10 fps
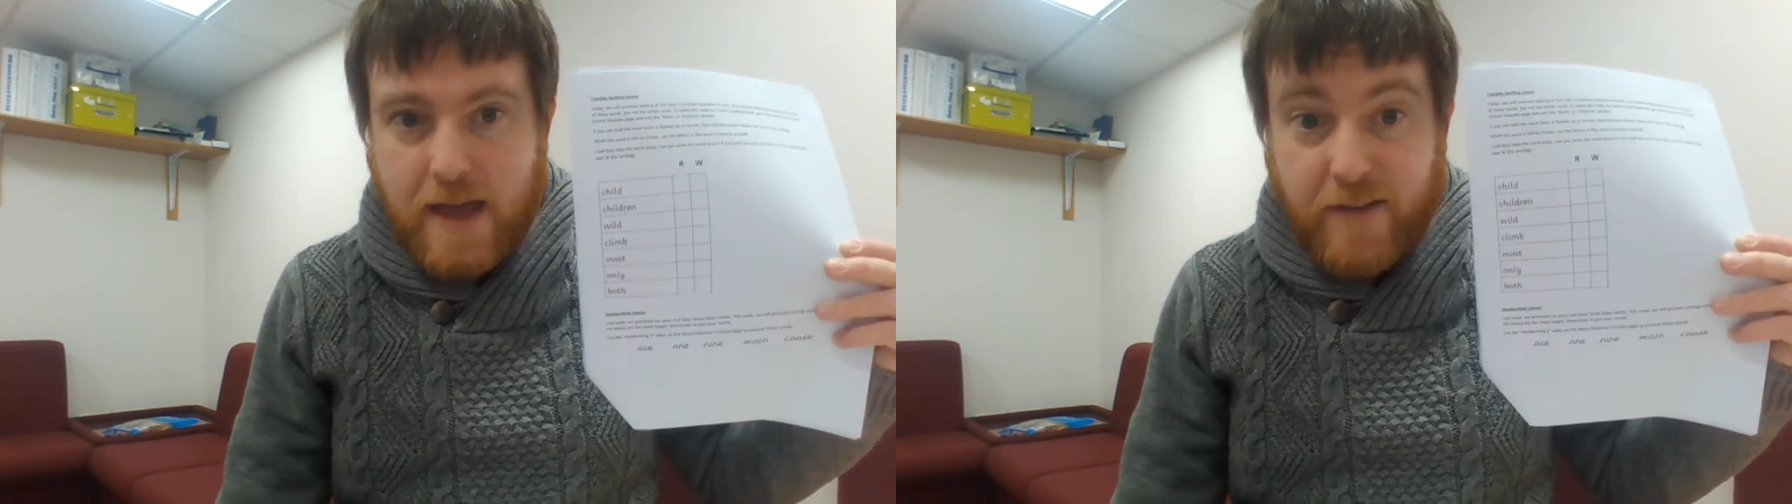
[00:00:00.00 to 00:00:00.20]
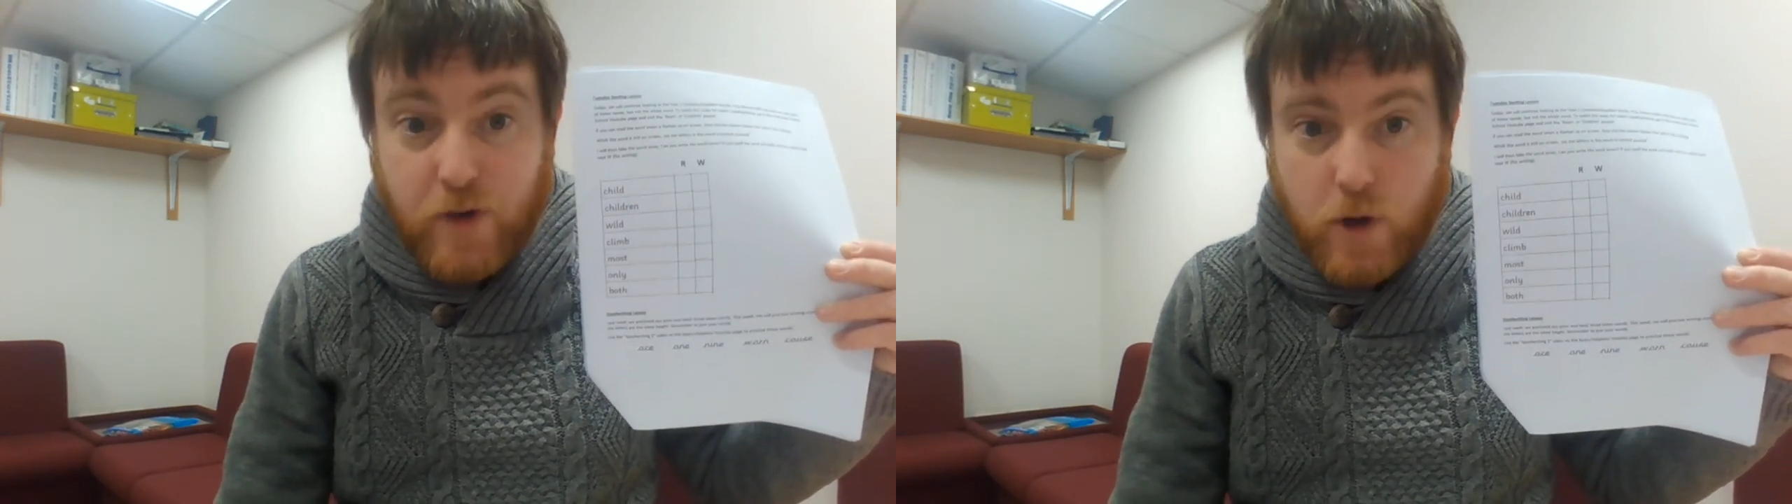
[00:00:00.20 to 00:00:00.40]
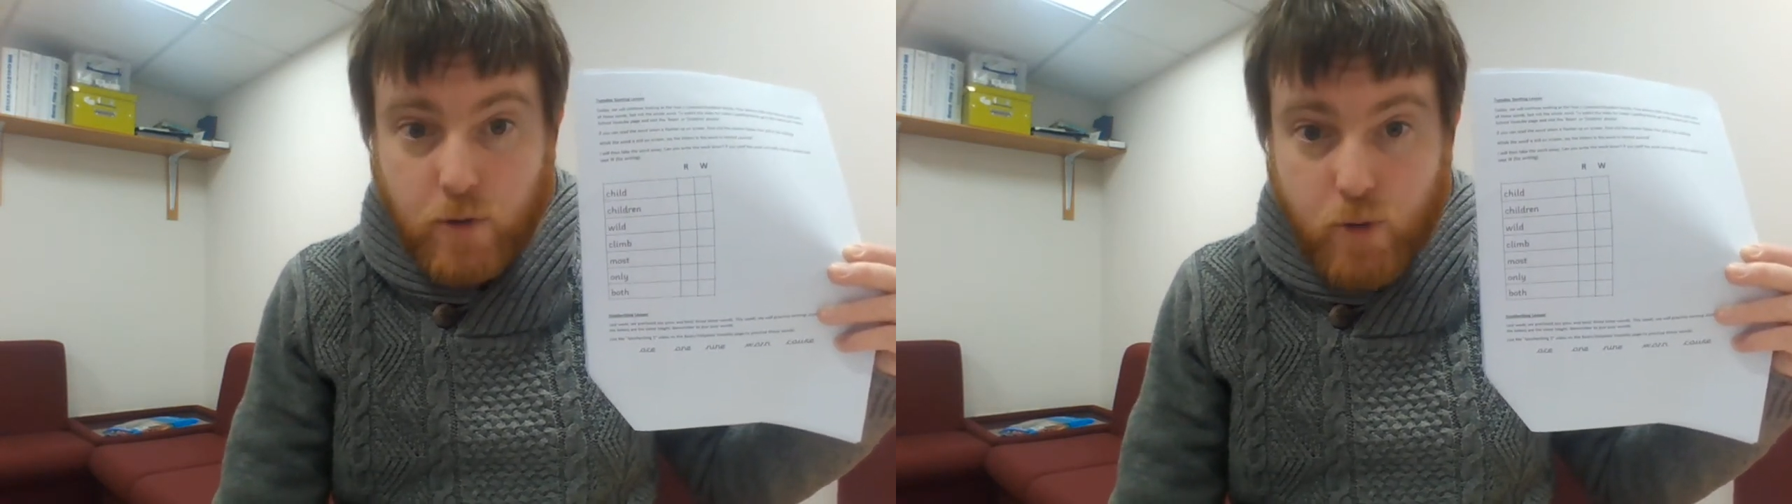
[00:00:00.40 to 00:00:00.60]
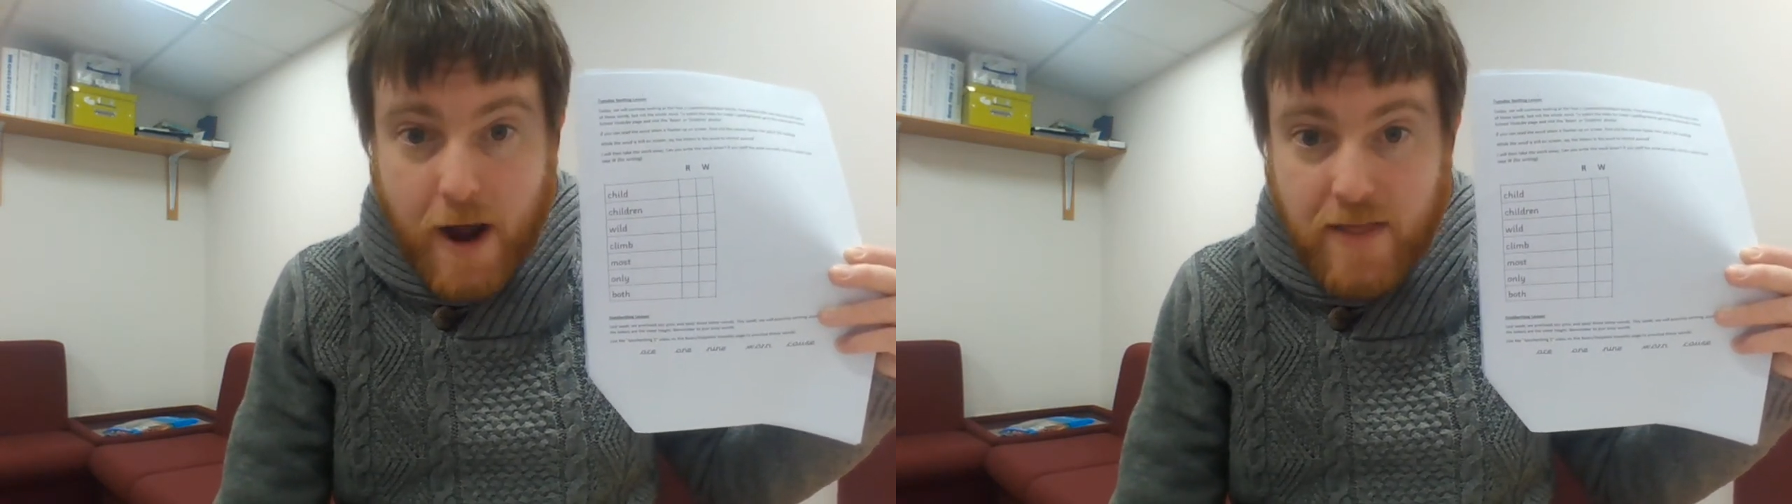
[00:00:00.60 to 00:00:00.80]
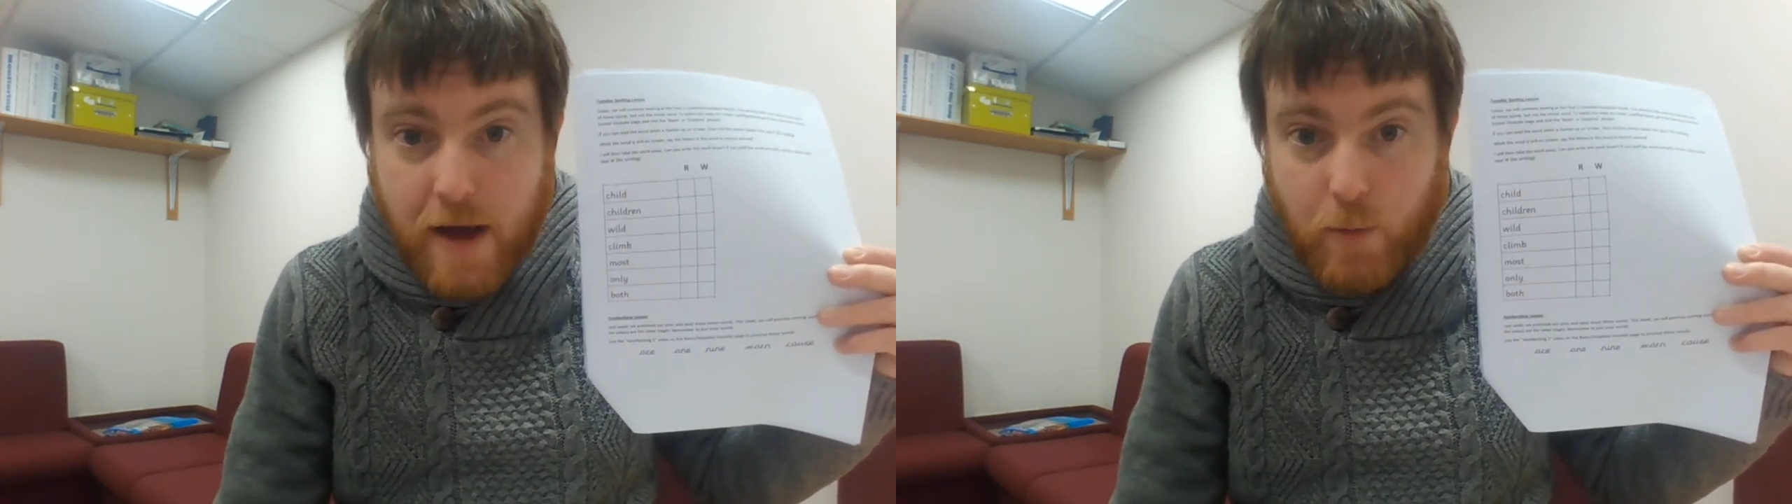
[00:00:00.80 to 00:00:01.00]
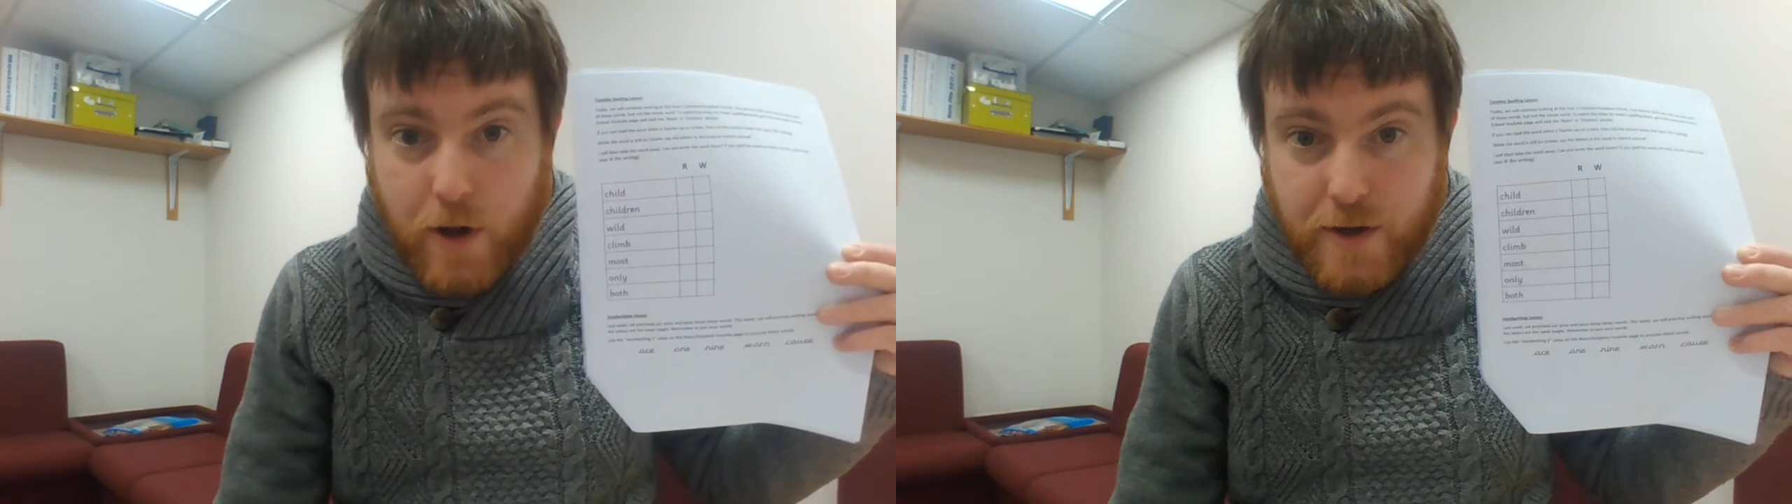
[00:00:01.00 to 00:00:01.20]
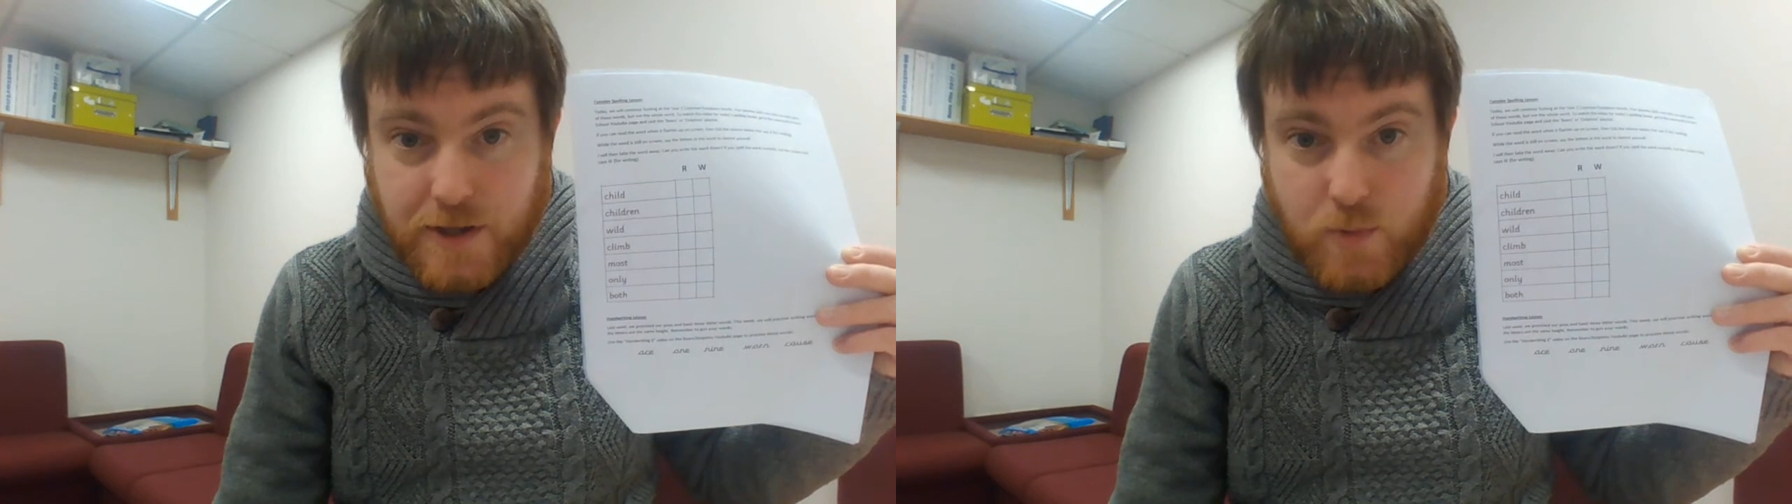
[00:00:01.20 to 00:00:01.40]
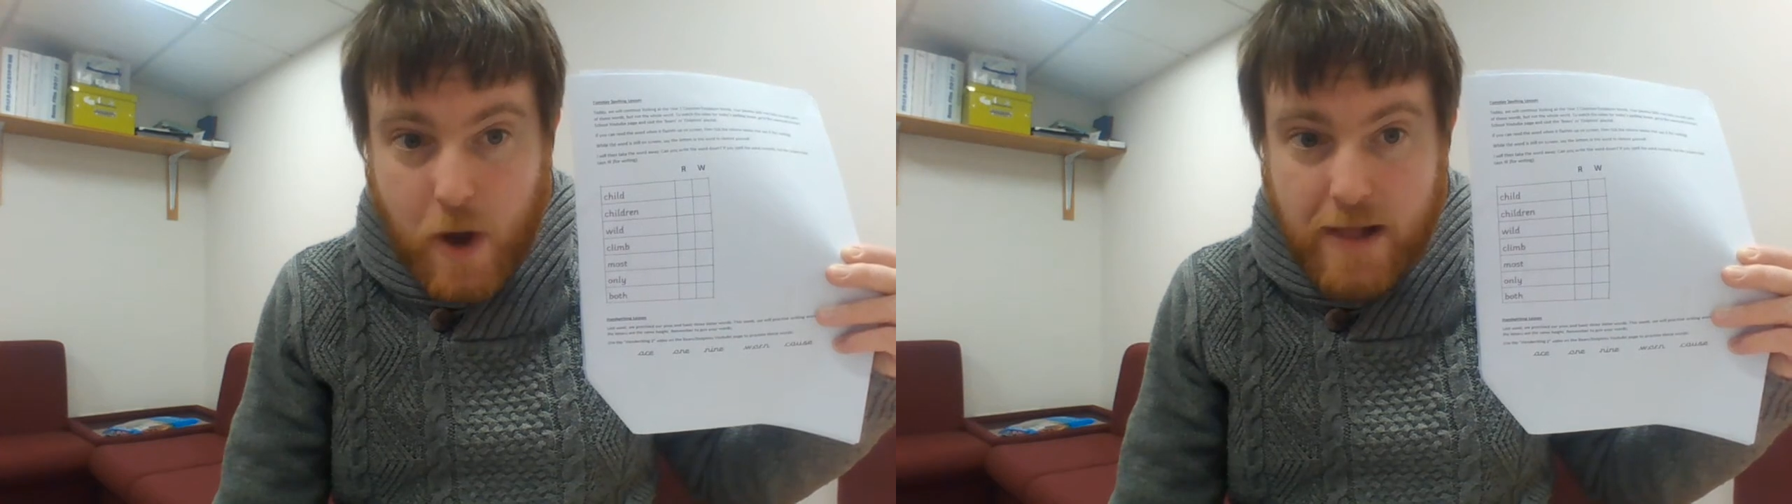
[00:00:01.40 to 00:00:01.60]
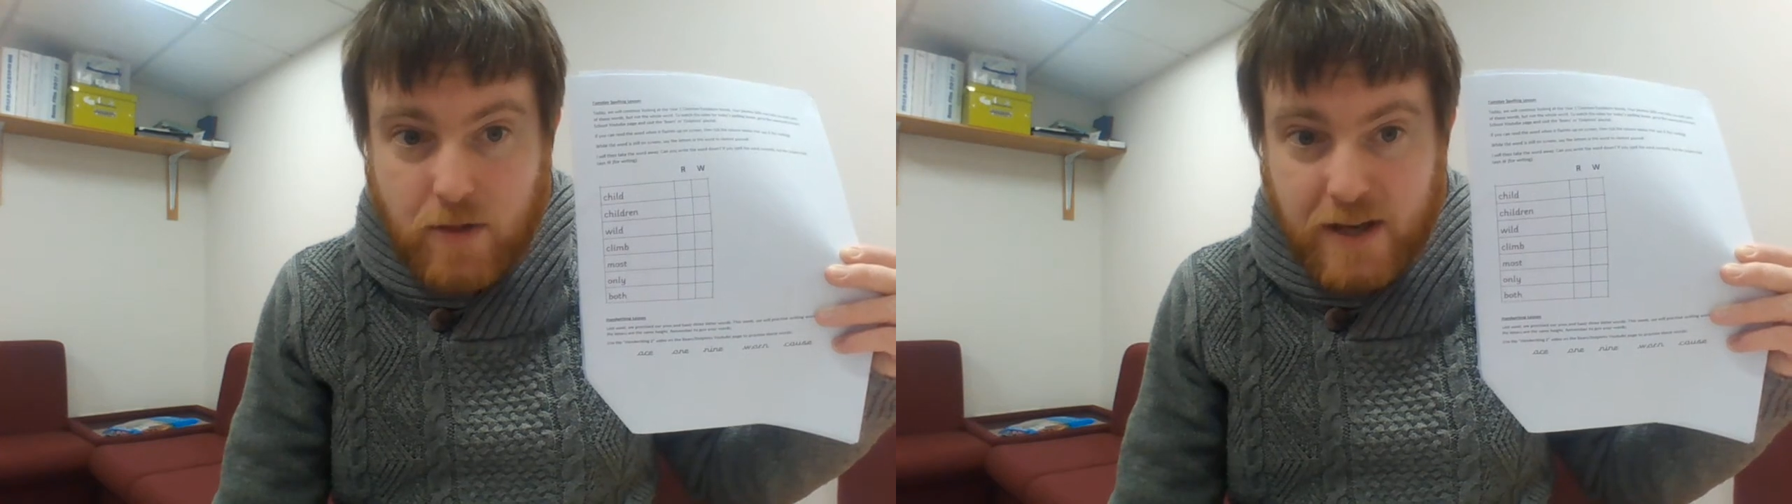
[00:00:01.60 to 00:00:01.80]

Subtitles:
If you can write that word as well,